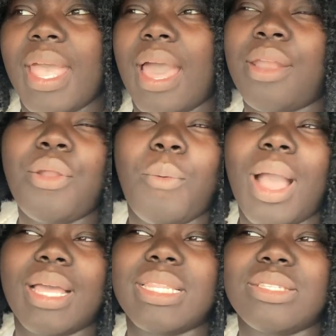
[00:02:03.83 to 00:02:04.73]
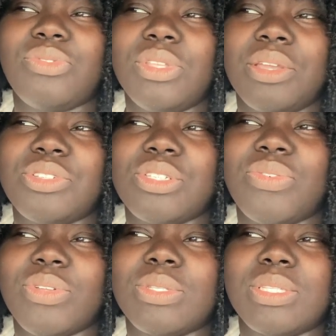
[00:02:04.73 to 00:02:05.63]
I don't know why this year just
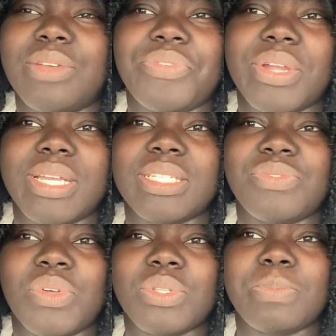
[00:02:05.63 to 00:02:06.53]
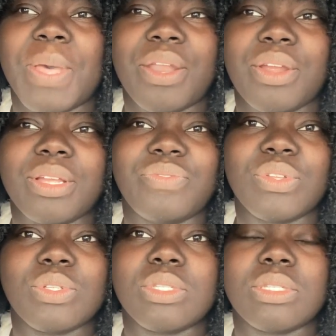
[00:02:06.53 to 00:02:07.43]
feels different. It feels better. It
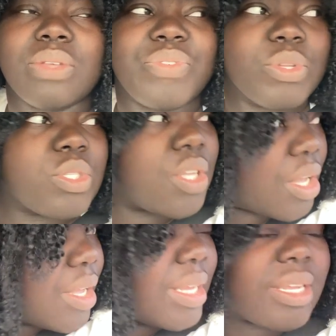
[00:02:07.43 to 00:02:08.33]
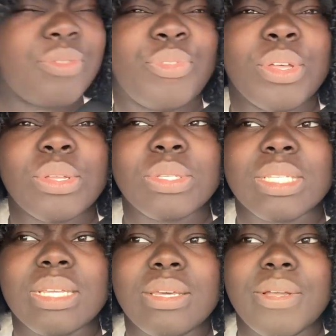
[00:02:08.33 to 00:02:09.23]
feels good. It
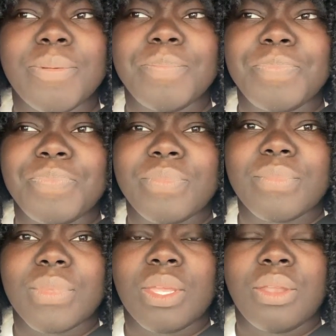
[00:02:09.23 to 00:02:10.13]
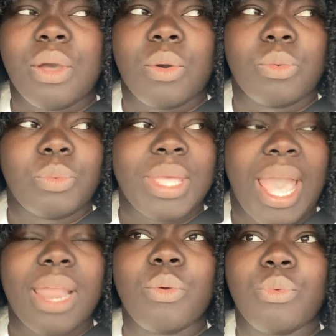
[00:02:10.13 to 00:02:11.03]
feels, you know, we
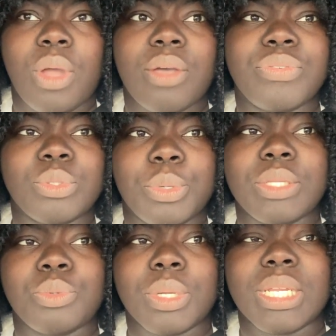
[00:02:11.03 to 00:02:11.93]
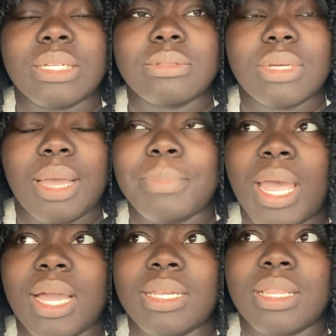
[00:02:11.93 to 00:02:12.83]
had a rough 2020. I'm
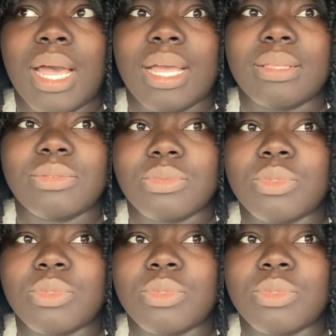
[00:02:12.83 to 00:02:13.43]
not gonna lie.